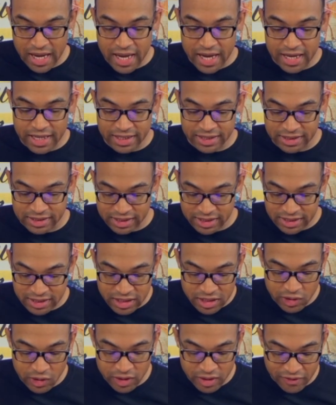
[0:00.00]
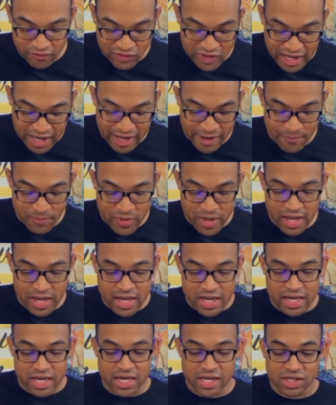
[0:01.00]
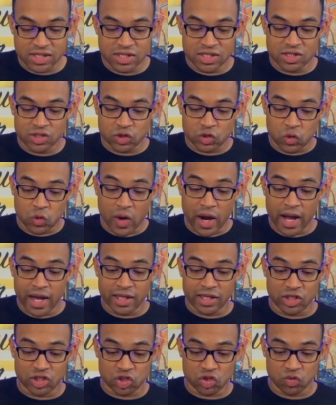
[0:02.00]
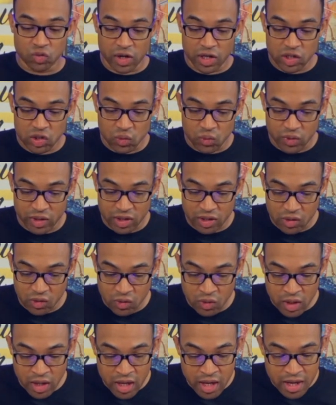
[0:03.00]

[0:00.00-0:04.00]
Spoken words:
Adjusting on the fly, engineers quietly shrunk the window